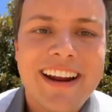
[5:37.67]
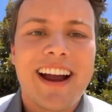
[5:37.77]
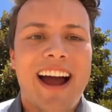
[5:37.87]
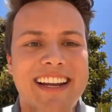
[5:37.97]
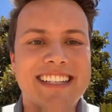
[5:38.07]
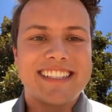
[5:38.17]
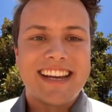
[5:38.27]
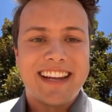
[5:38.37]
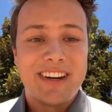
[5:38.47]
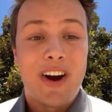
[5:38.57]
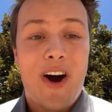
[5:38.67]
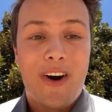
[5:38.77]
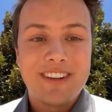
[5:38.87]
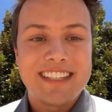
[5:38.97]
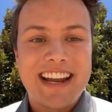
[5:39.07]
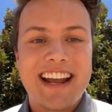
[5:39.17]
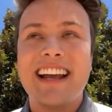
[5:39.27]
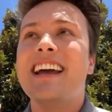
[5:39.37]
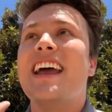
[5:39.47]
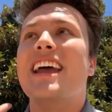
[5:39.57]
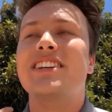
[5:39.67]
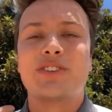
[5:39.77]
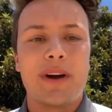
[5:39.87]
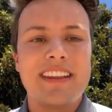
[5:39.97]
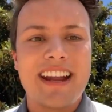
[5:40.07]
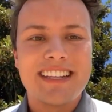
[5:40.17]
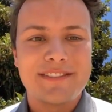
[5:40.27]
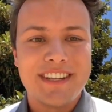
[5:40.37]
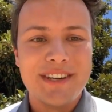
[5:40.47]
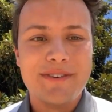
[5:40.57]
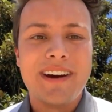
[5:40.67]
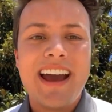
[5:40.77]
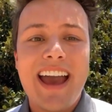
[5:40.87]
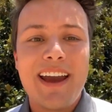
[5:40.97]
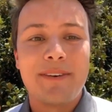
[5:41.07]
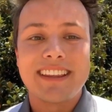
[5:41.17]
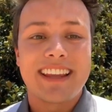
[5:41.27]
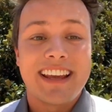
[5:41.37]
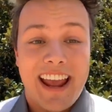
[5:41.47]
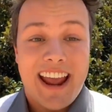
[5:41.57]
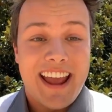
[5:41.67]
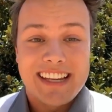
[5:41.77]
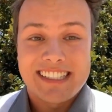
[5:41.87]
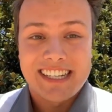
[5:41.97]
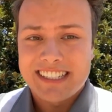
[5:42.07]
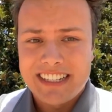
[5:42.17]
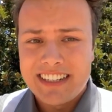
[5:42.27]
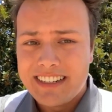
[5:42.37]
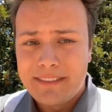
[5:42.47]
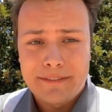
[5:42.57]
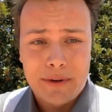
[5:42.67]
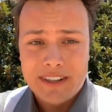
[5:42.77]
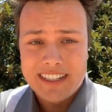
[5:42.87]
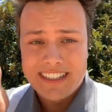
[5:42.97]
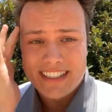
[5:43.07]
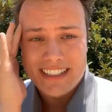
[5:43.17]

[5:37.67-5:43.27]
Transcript: I can sit here all day, enjoy the nice view with like 60, 40, uh,